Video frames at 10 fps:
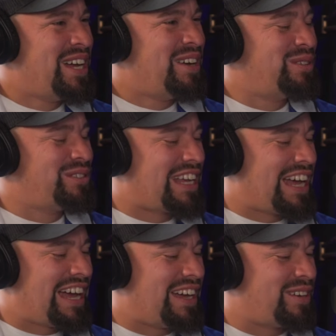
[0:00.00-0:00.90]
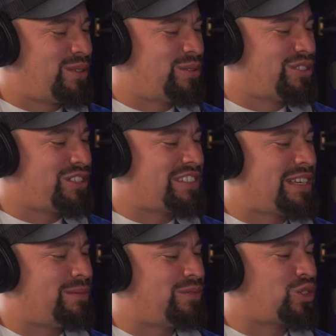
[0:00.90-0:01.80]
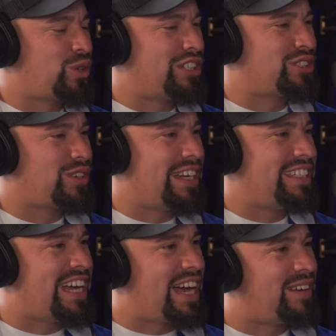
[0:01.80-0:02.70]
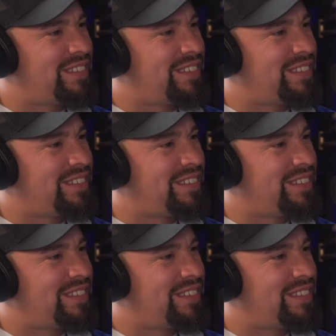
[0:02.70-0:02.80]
Who's your team of choice right now?